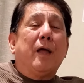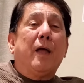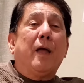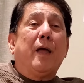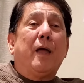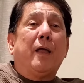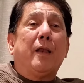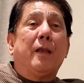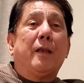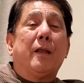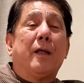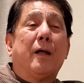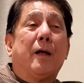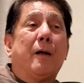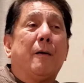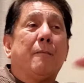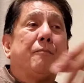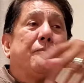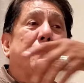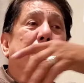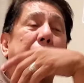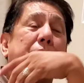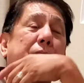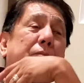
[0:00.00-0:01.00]
and
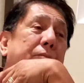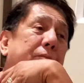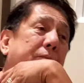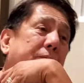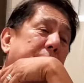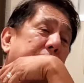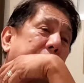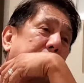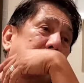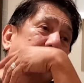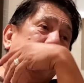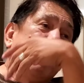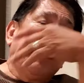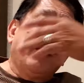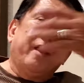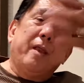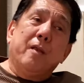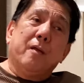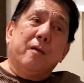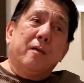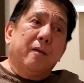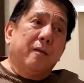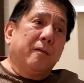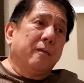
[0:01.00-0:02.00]
um,
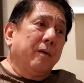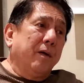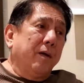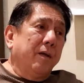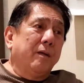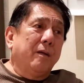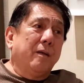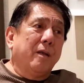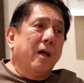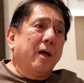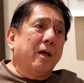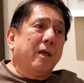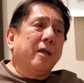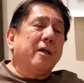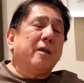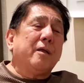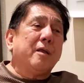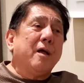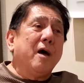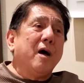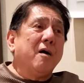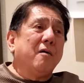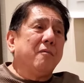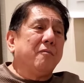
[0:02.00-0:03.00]
you know, uh, lucky
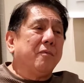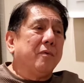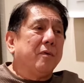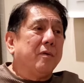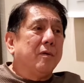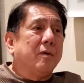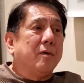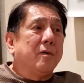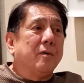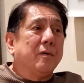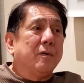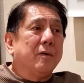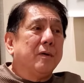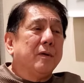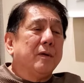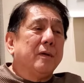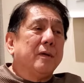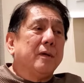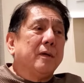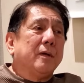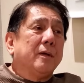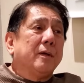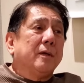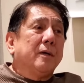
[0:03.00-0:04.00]
enough, you know,
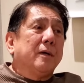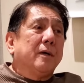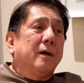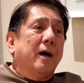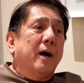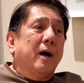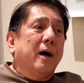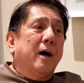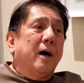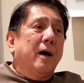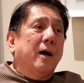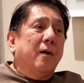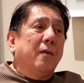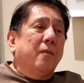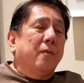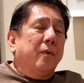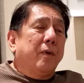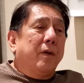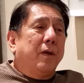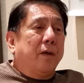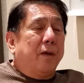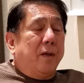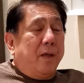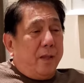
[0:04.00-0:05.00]
uh,
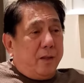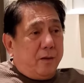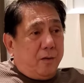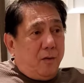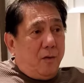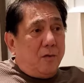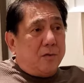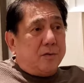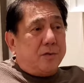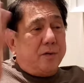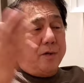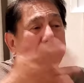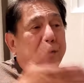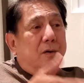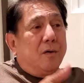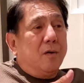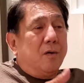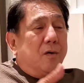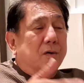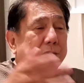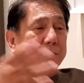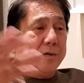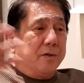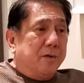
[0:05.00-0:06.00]
we get closer and
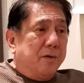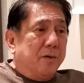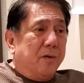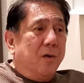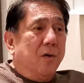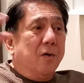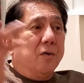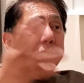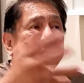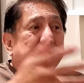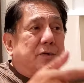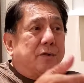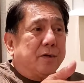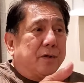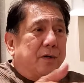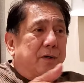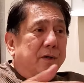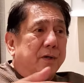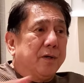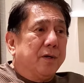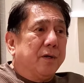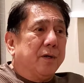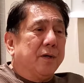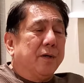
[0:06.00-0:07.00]
closer and
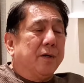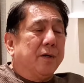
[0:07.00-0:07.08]
closer,